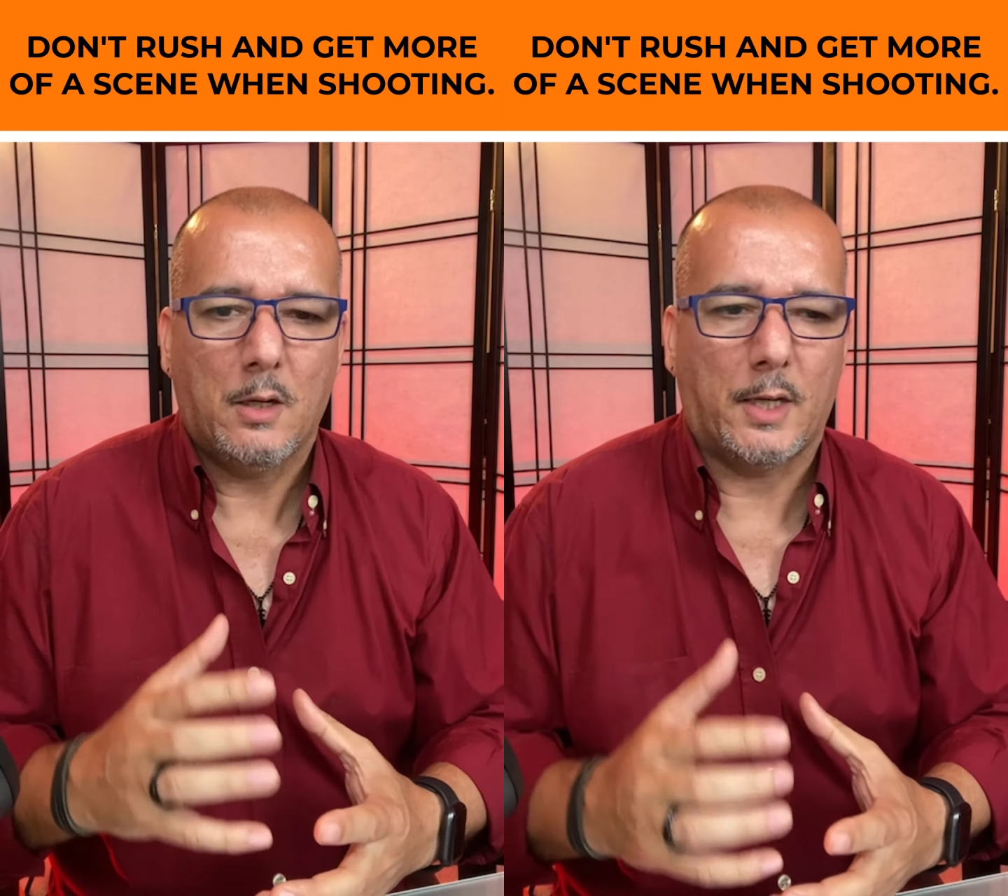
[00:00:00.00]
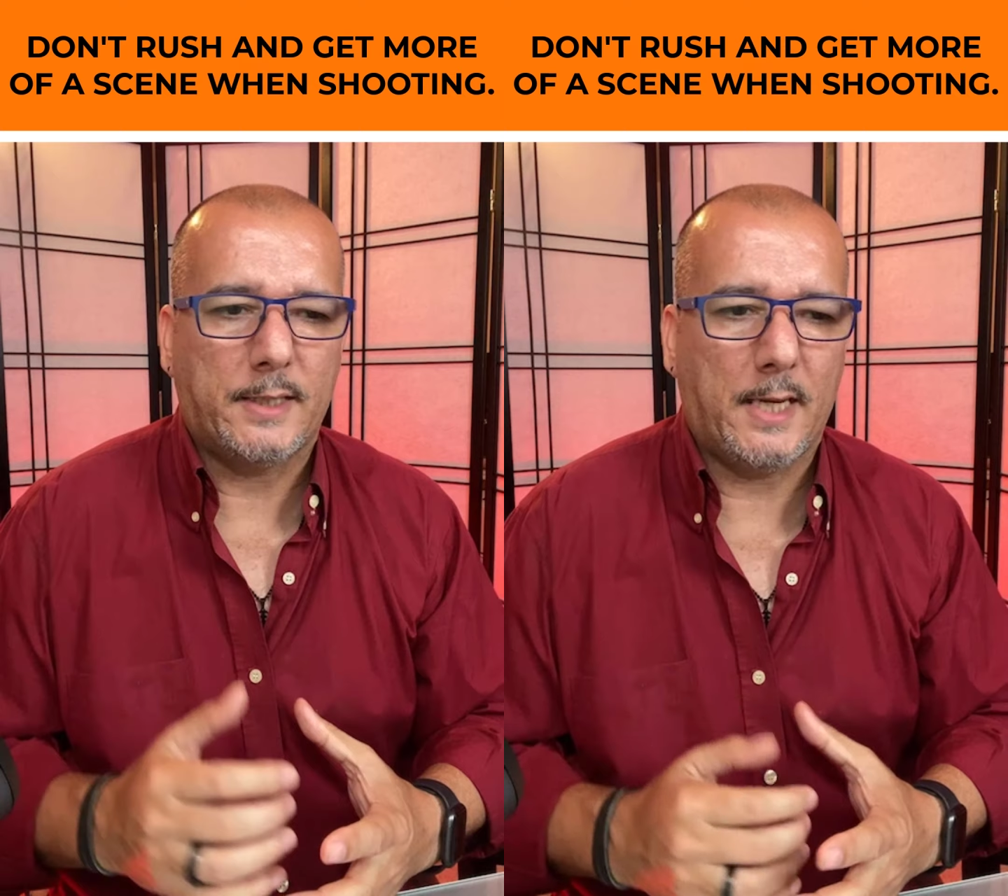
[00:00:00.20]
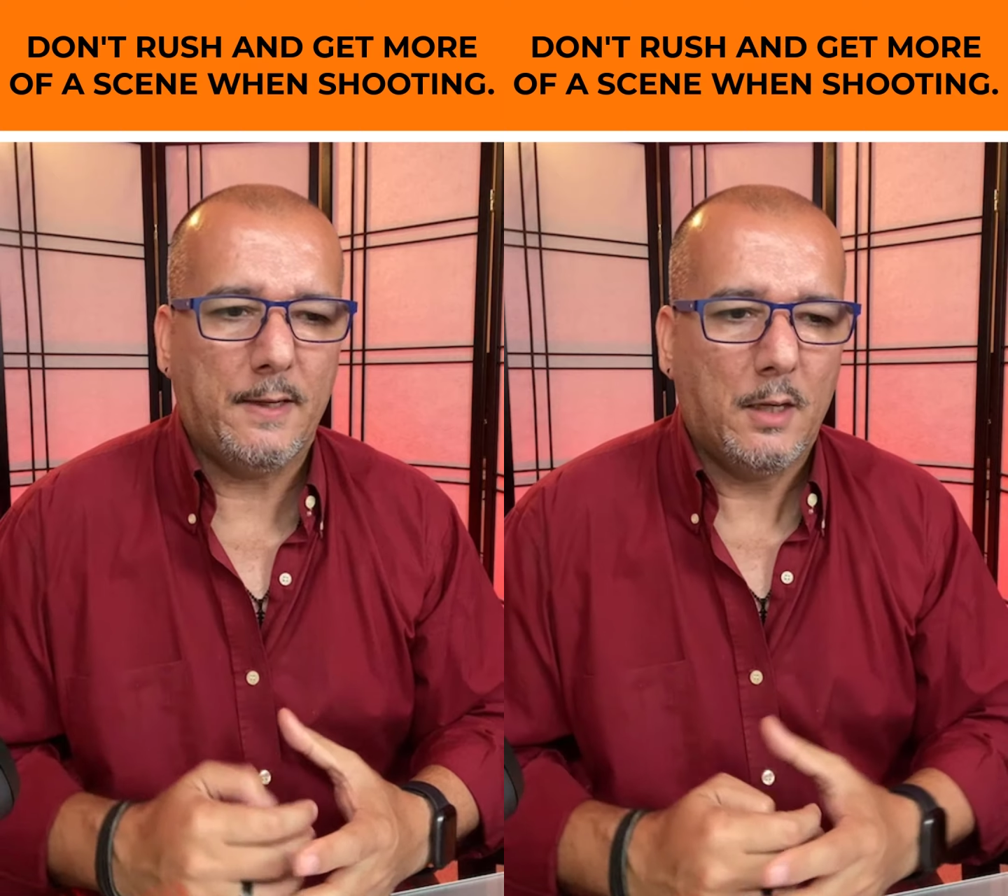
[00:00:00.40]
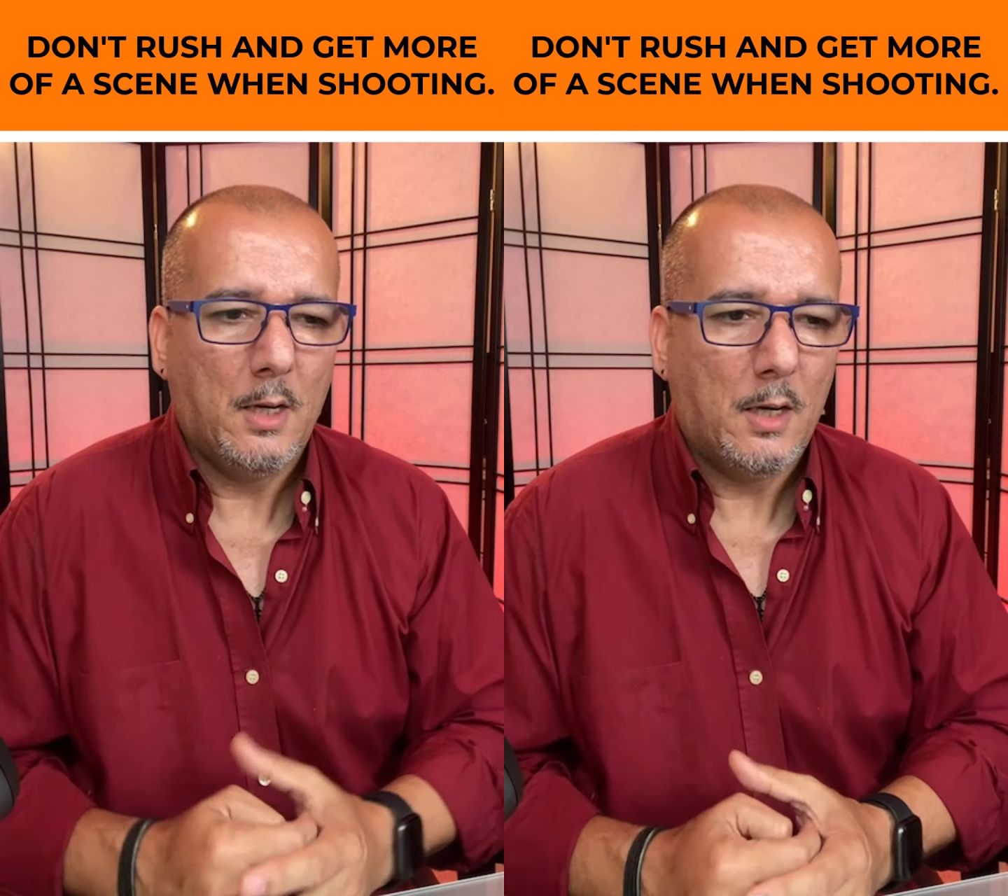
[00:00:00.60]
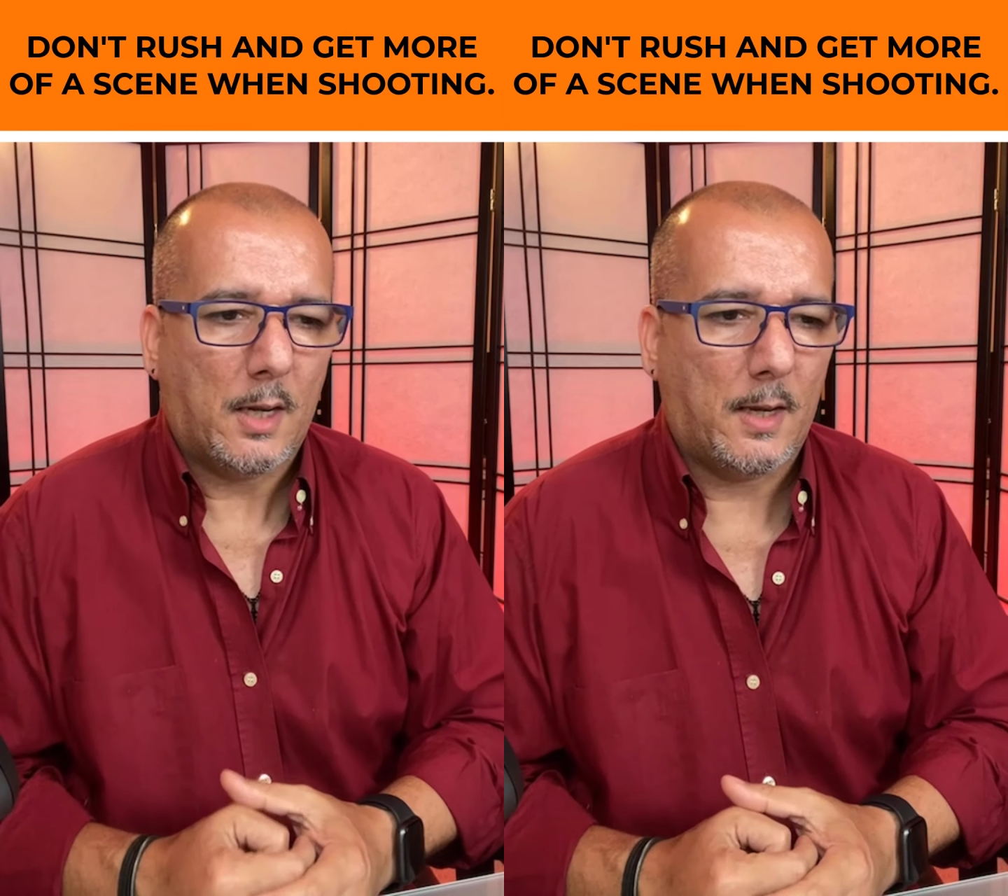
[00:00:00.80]
Okay,
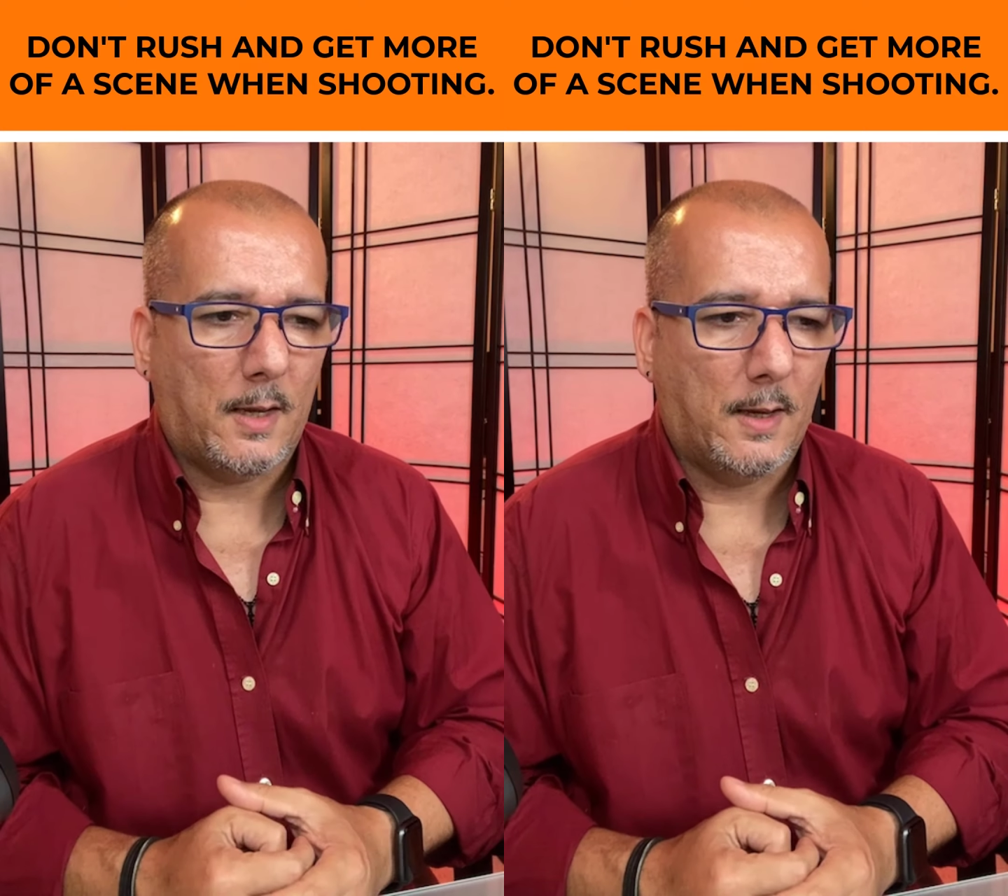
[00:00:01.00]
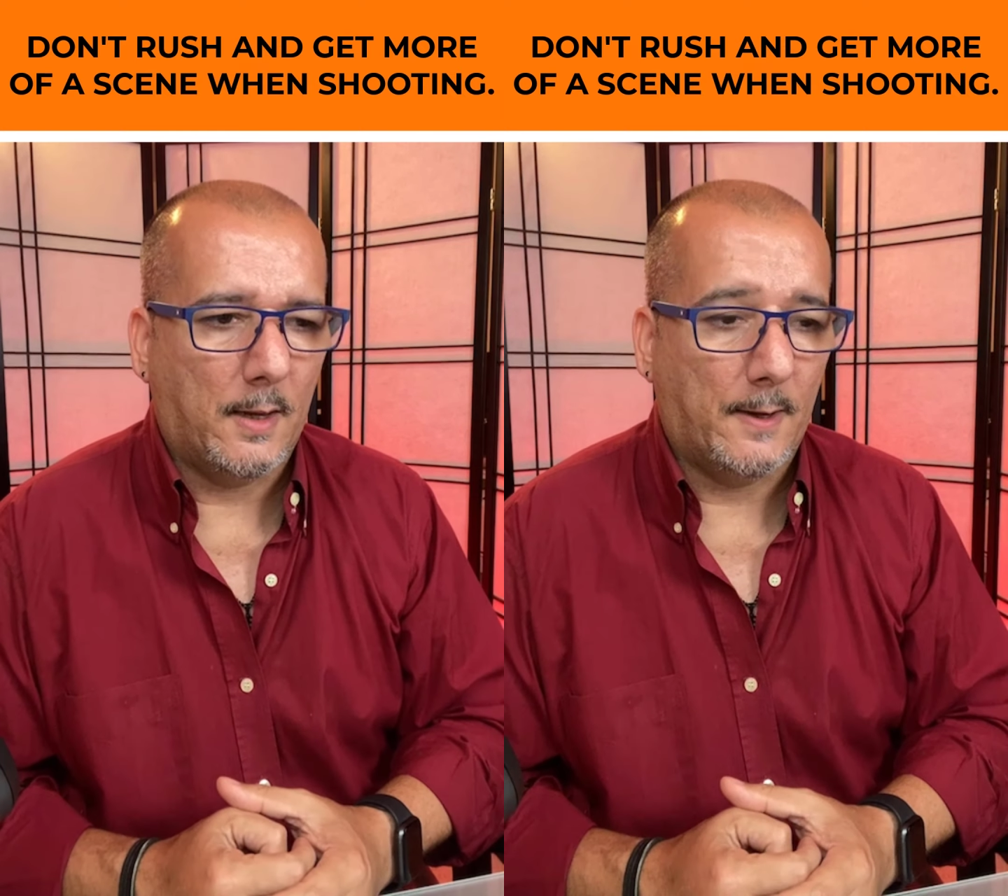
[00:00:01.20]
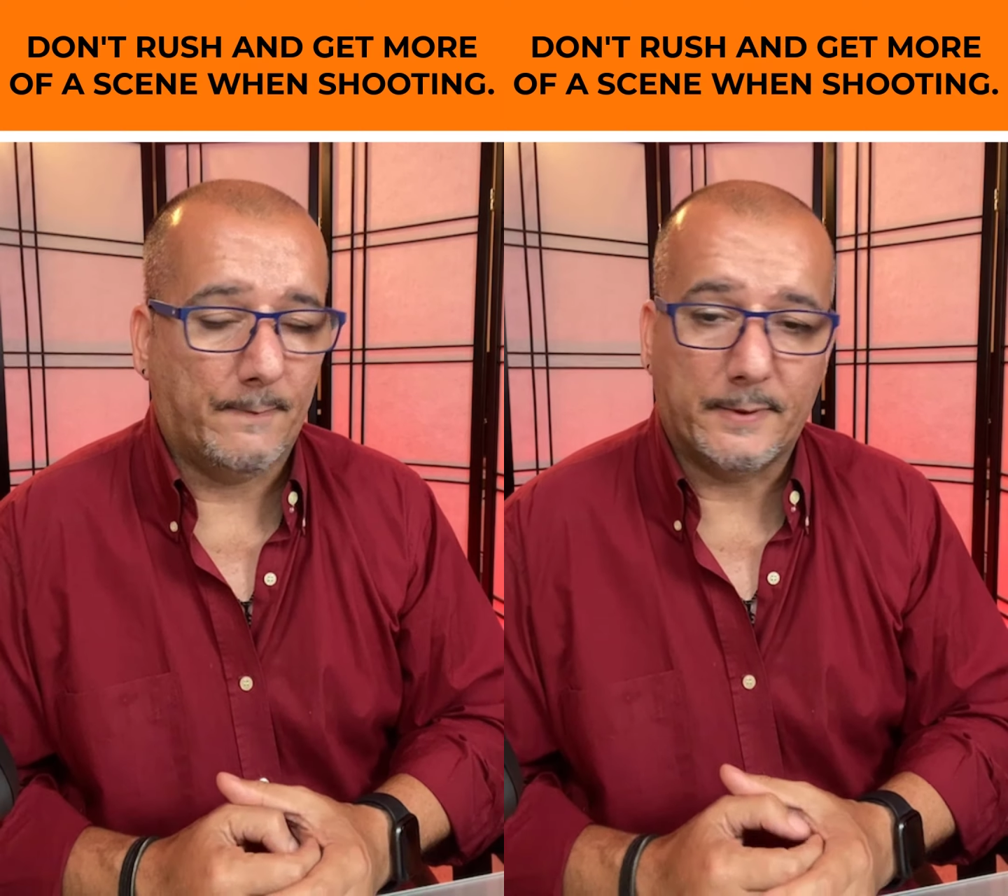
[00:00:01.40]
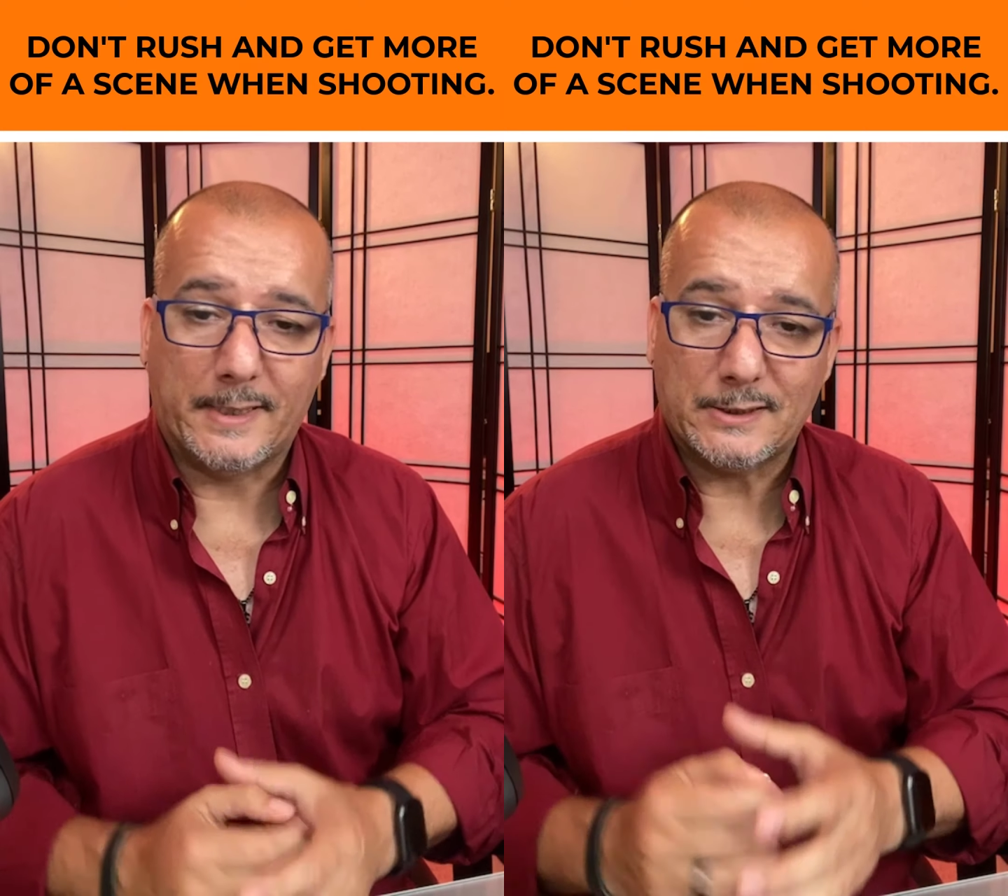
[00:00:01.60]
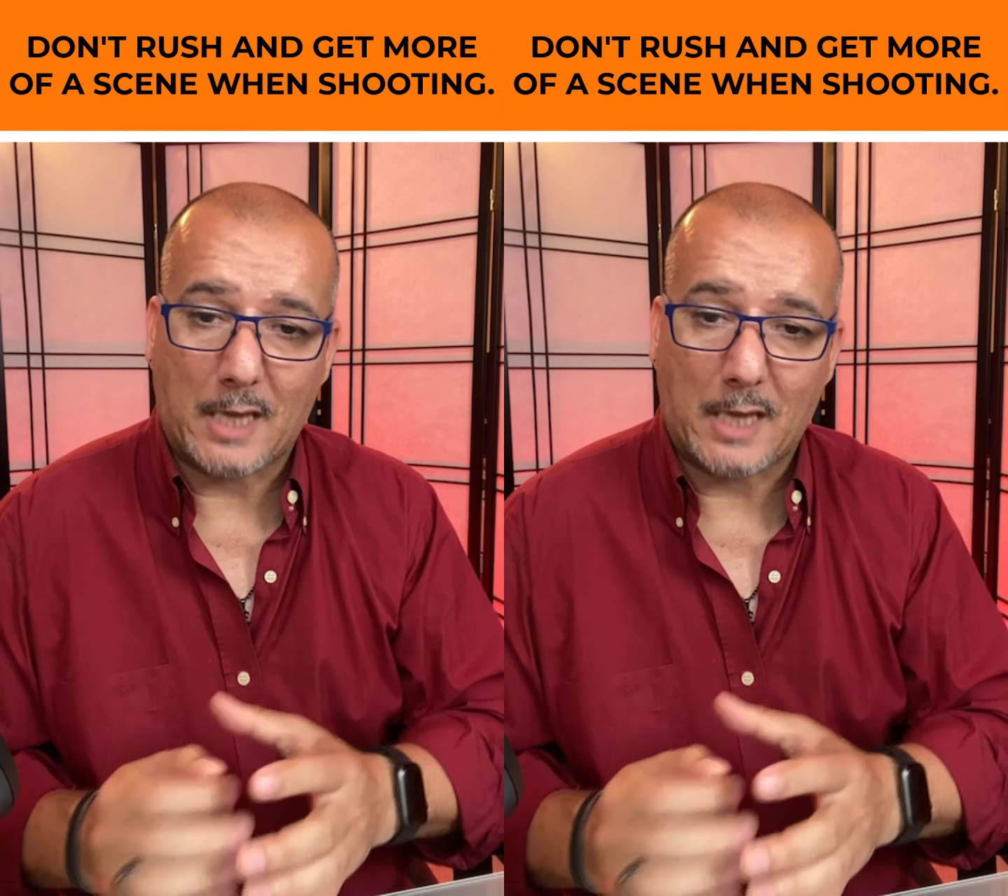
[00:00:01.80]
that